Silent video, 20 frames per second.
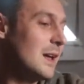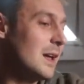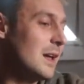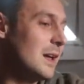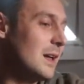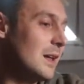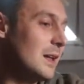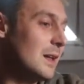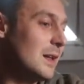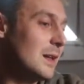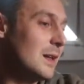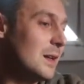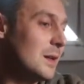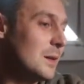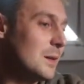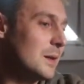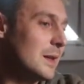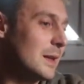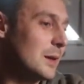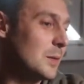
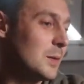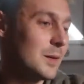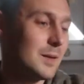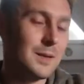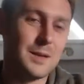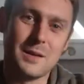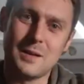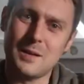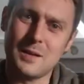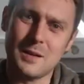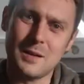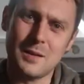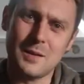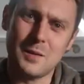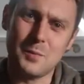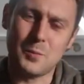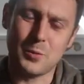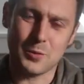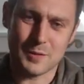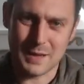
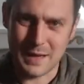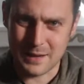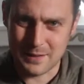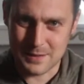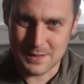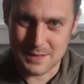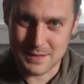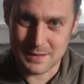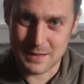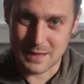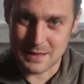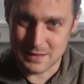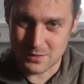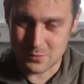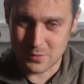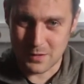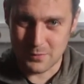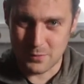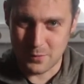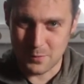The protagonist can
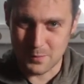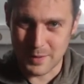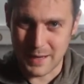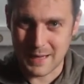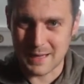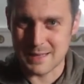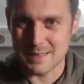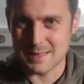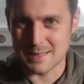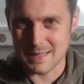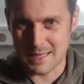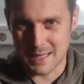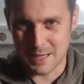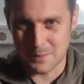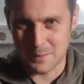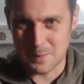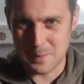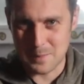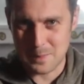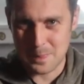travel back in
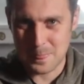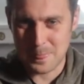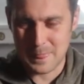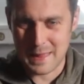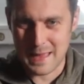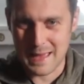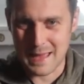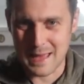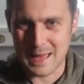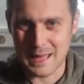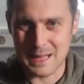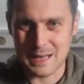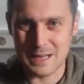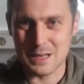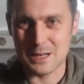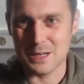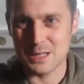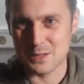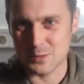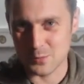time, and
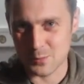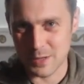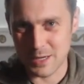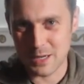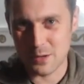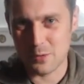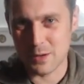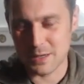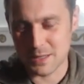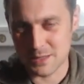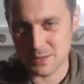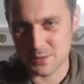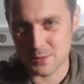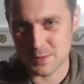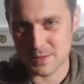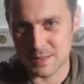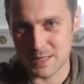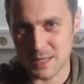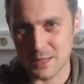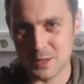it is really quite
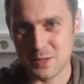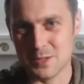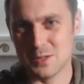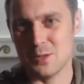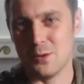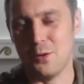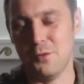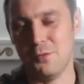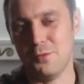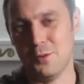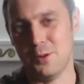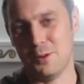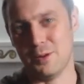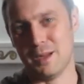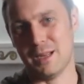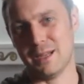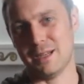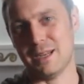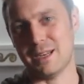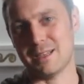interesting because you're
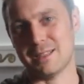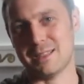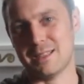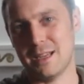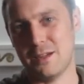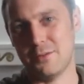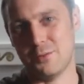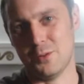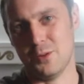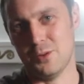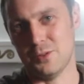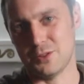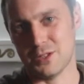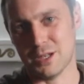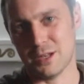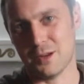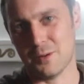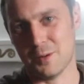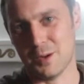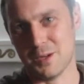following like several
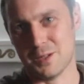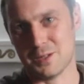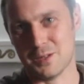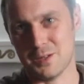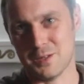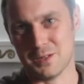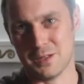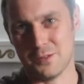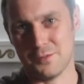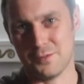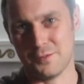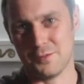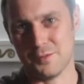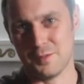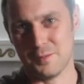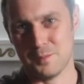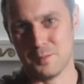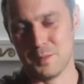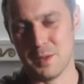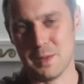generations
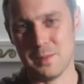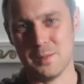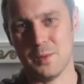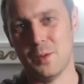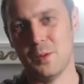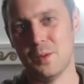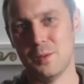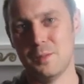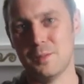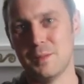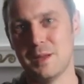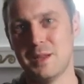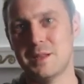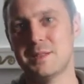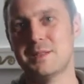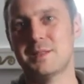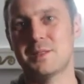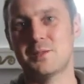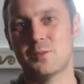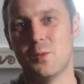of people
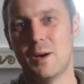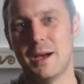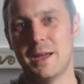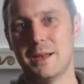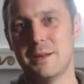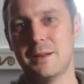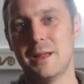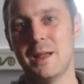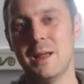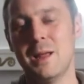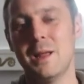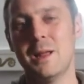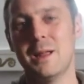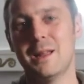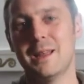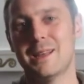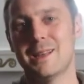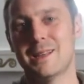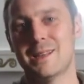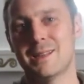intertwine
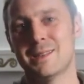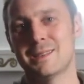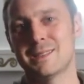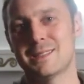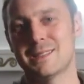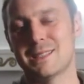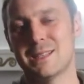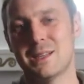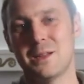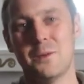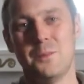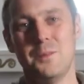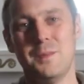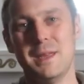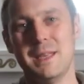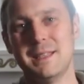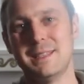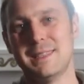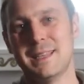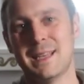and
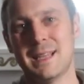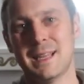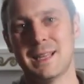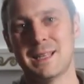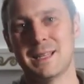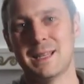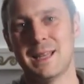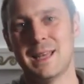meeting